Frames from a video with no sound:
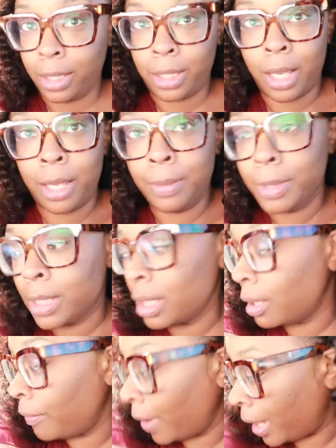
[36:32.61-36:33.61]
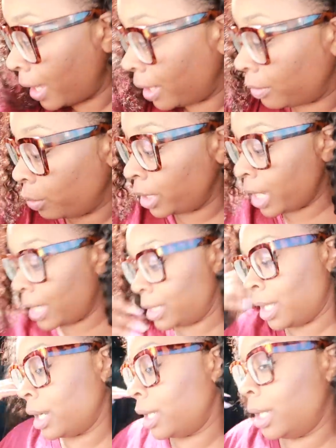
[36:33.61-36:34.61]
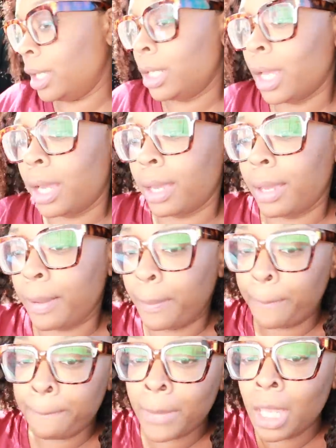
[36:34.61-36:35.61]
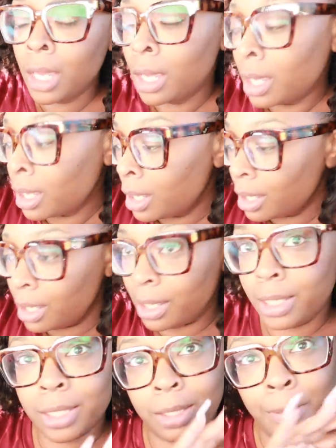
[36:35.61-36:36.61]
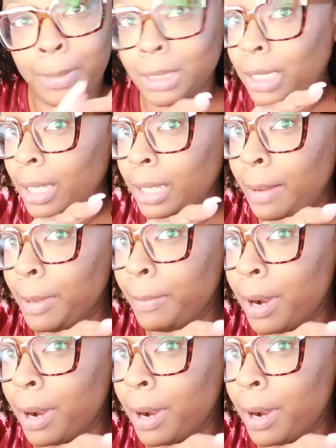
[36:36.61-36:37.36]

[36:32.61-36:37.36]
the same stuff i got well y'all saw the candy i got some about they gummy